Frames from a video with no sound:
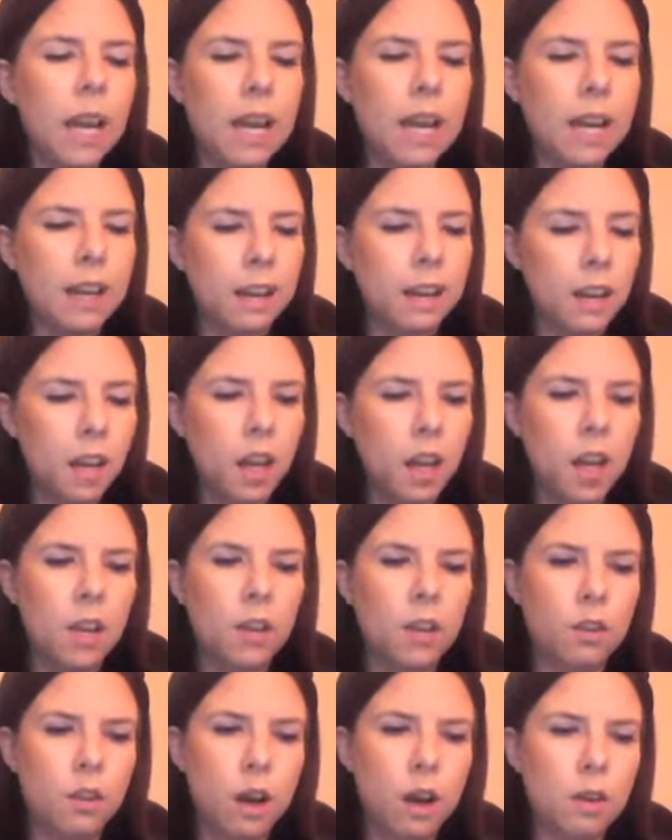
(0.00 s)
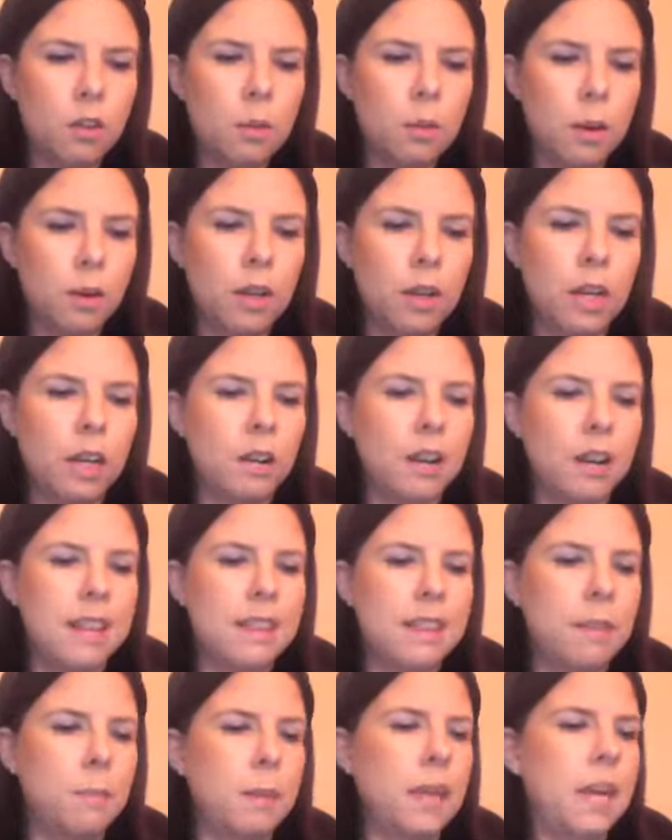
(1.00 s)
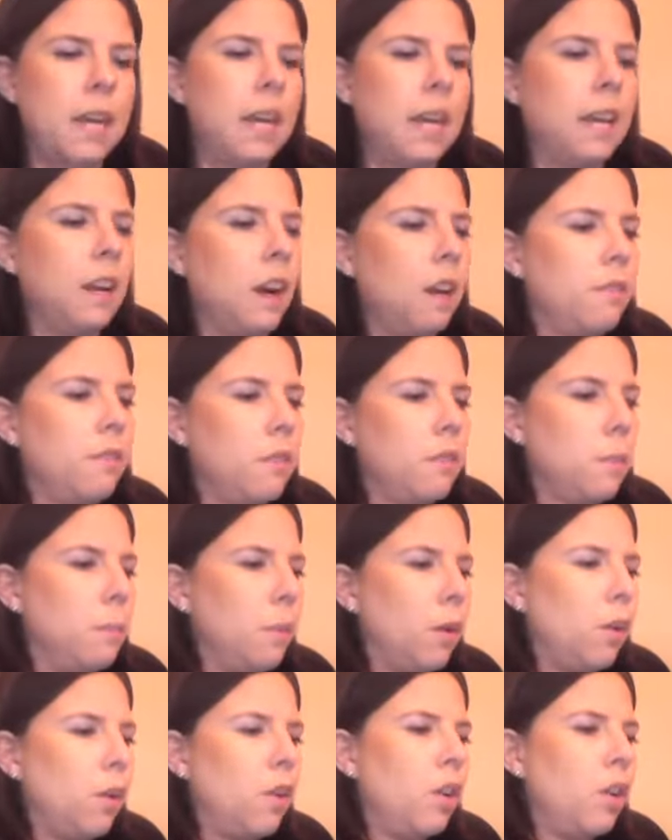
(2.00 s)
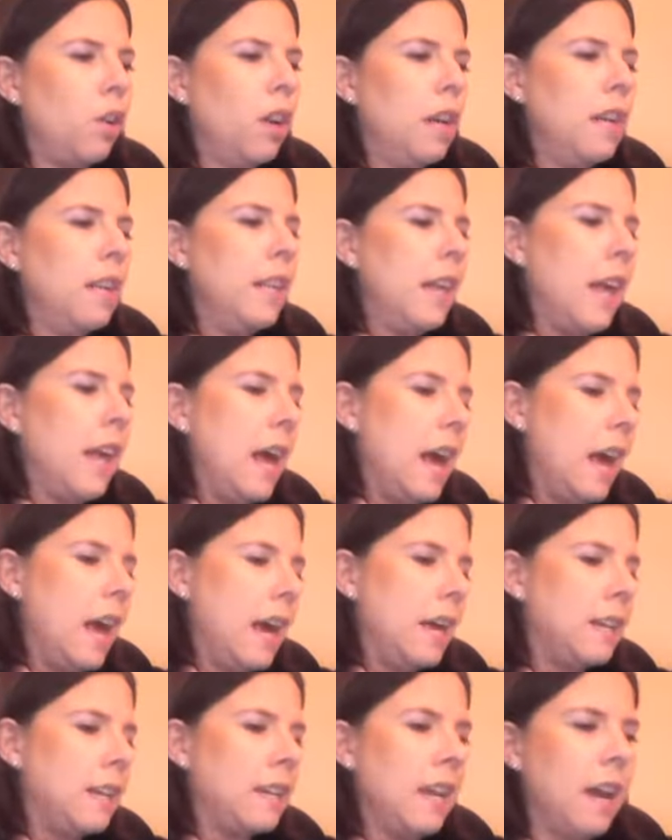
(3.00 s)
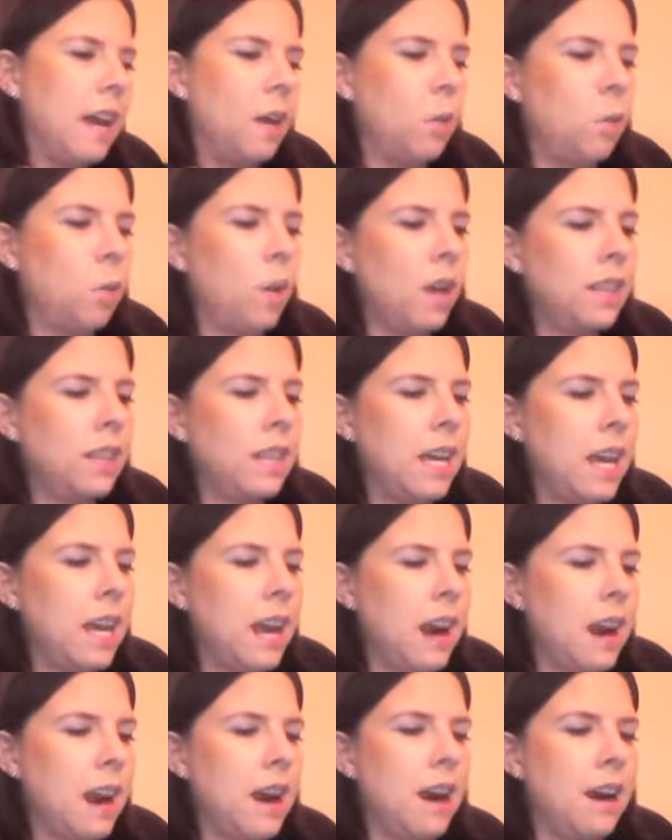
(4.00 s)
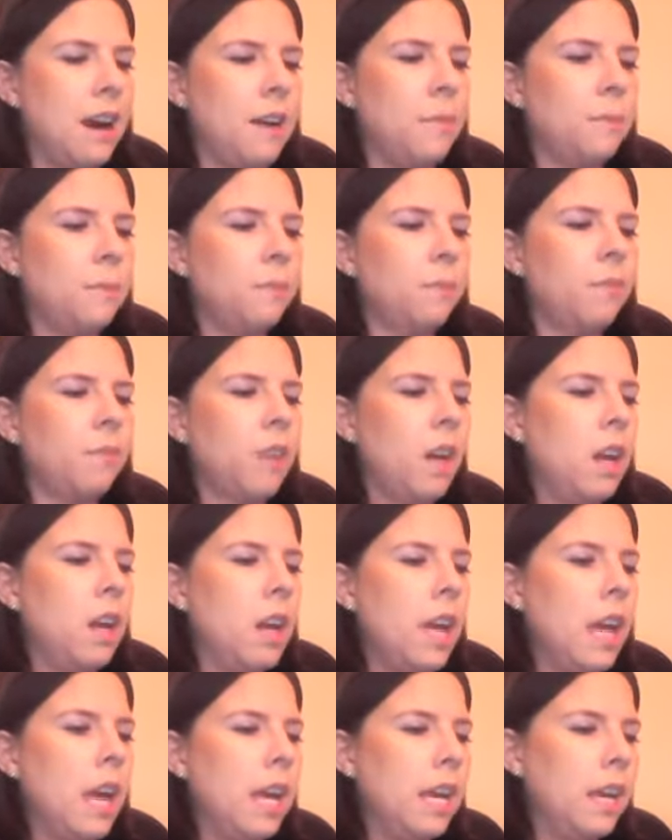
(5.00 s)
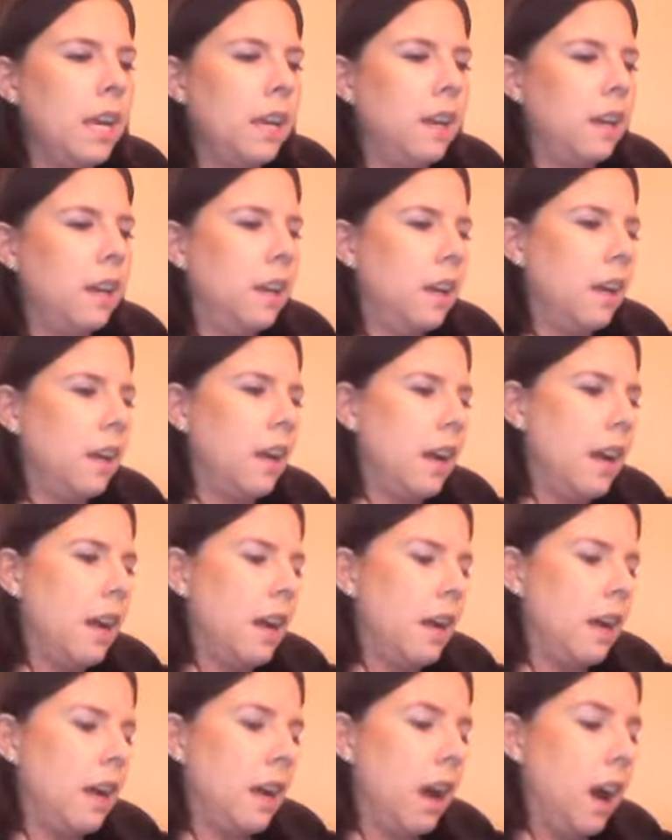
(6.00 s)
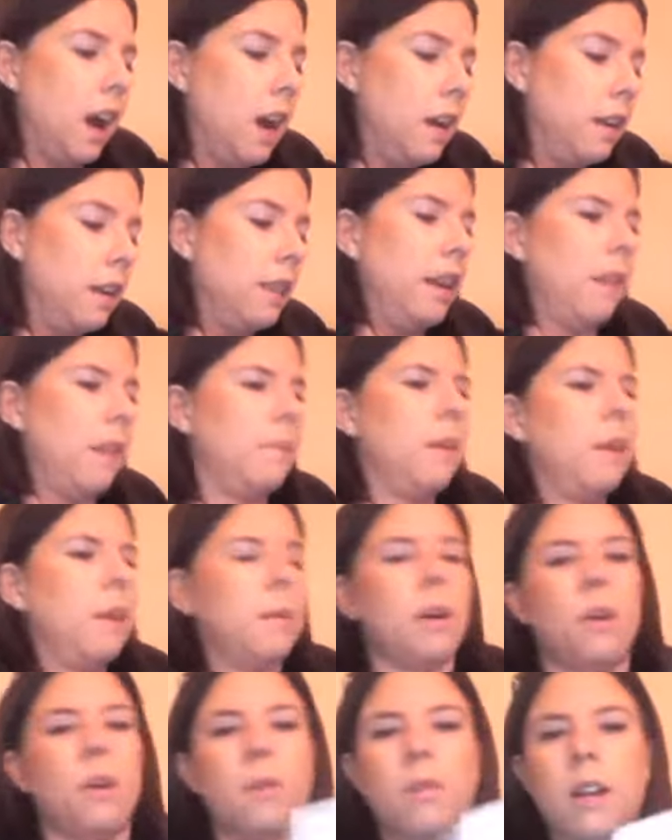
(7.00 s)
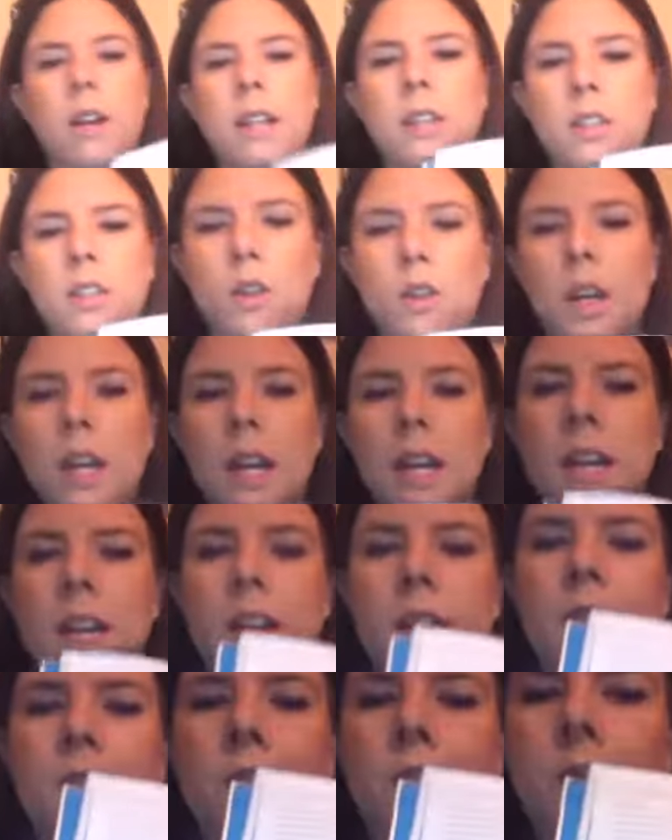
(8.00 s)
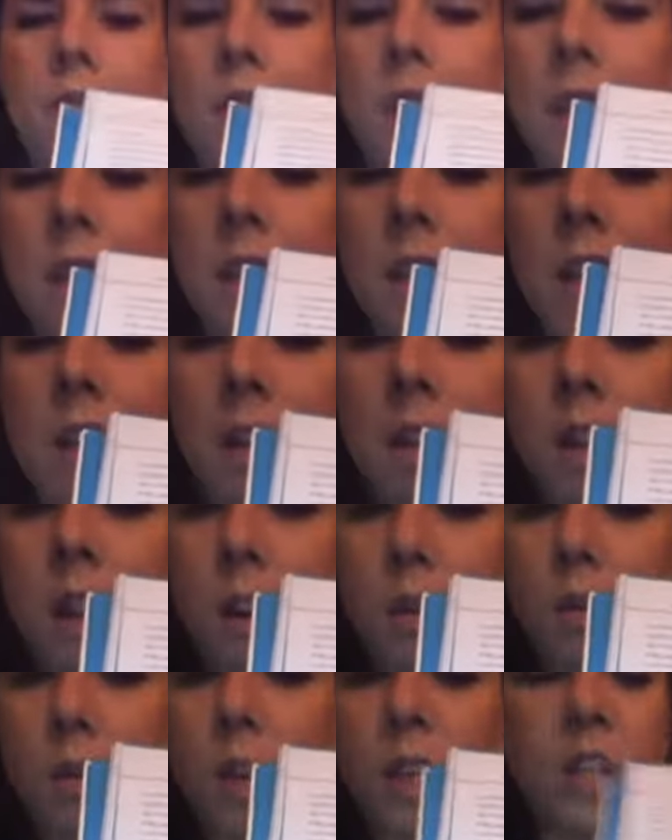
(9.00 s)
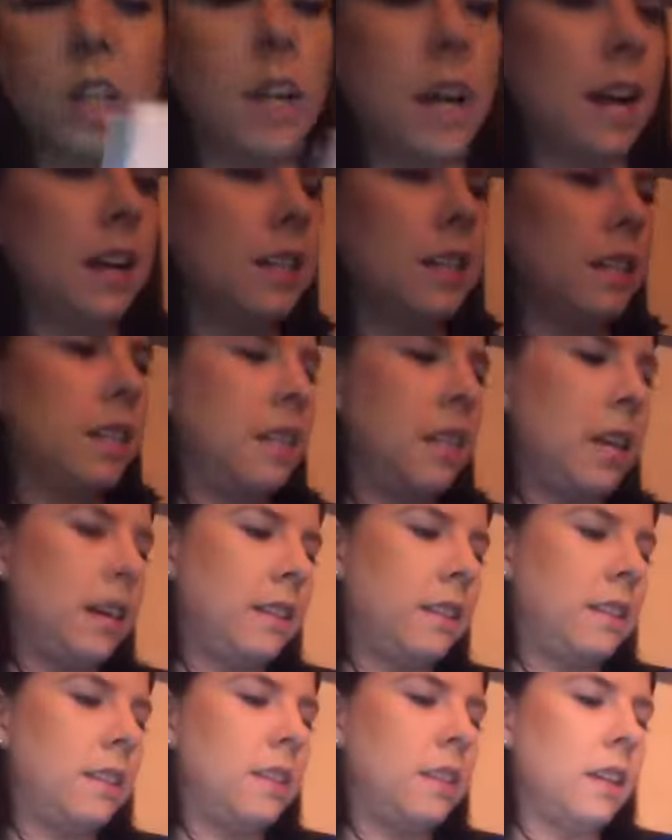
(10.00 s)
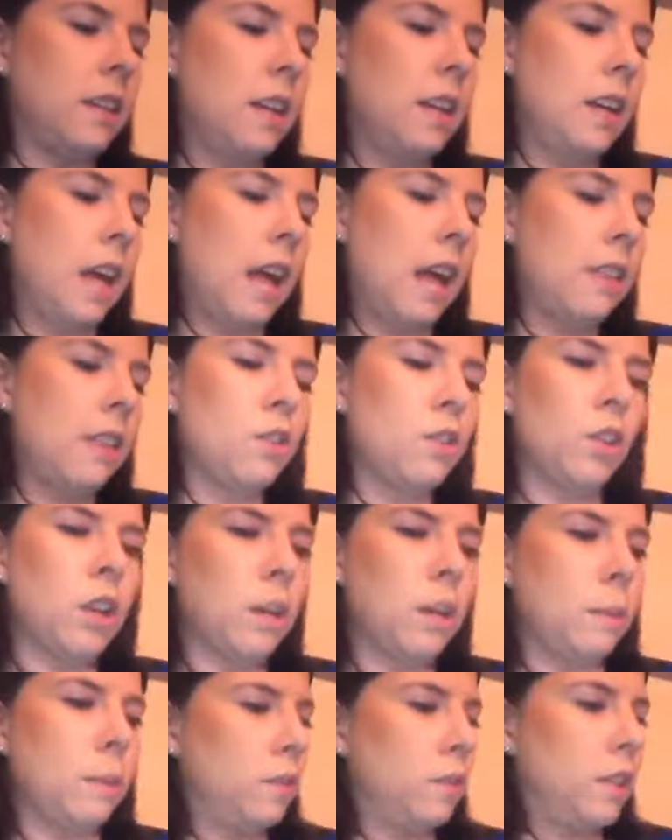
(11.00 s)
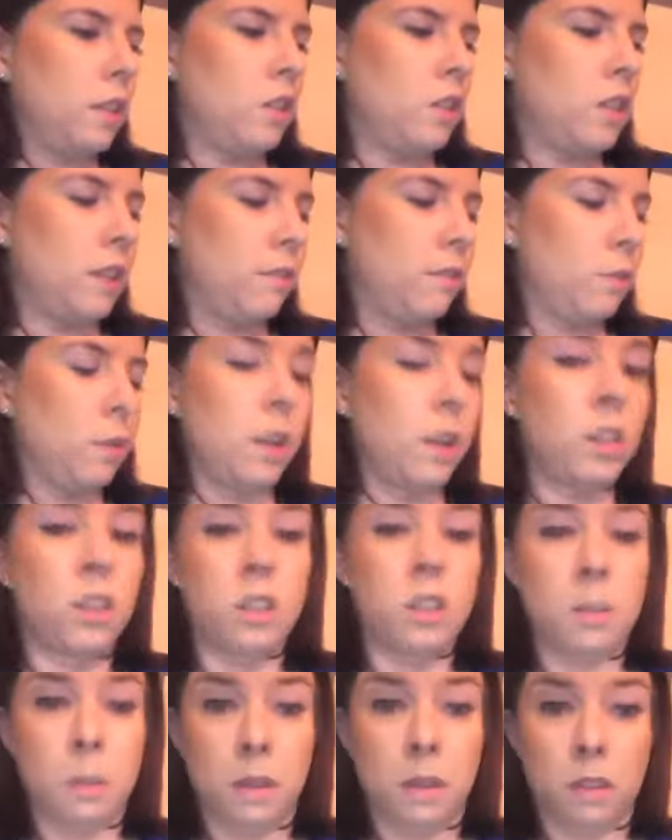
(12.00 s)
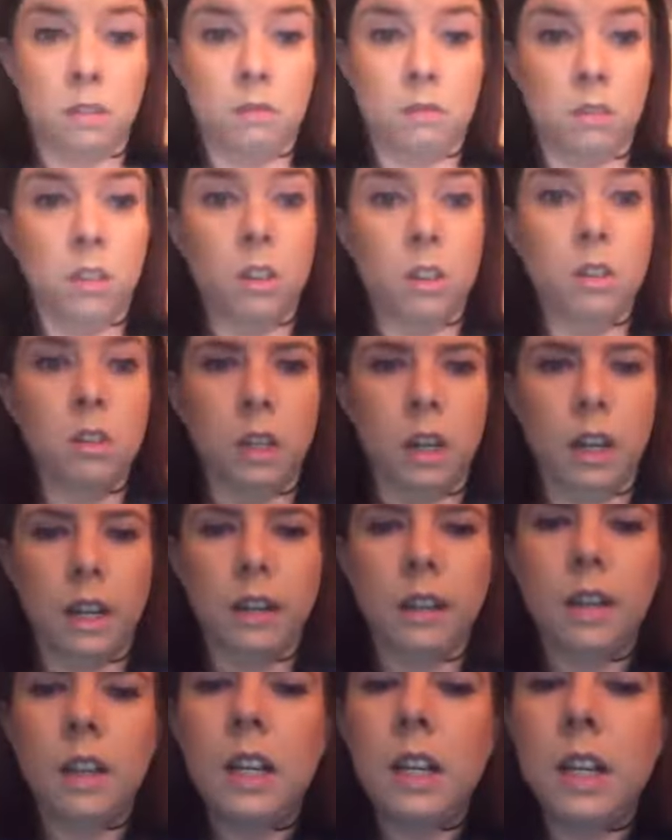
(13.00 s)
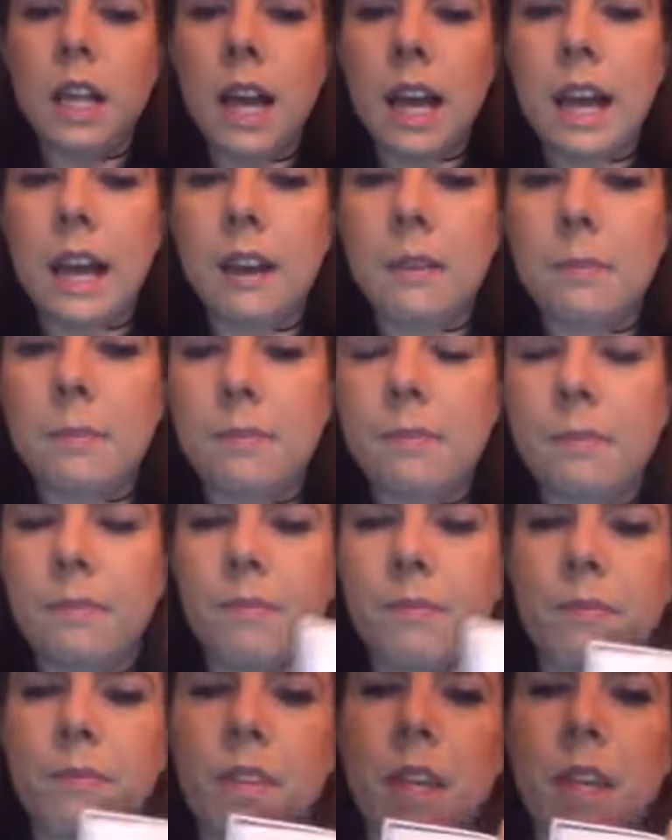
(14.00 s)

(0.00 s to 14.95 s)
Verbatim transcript: uh, the roundabout here in the beginning of the book. And uh, what they are, eh, uh, I yeah, here we go. Right, so here's the originality test, and there's only about six or seven questions, but they're, they're good. Um,